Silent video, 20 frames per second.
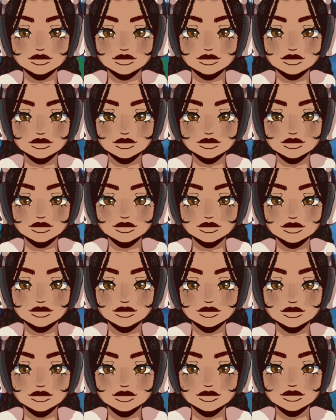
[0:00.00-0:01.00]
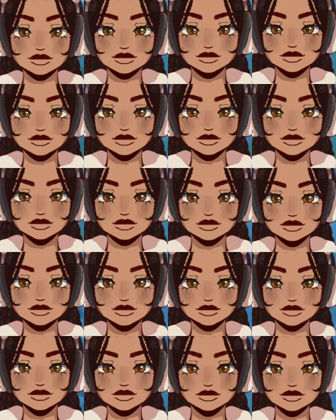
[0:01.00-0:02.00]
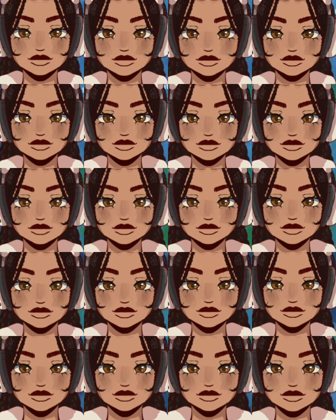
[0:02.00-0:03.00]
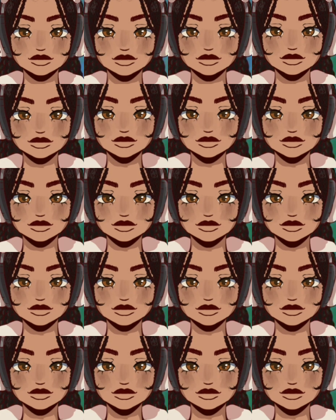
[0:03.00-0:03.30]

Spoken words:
[no speech]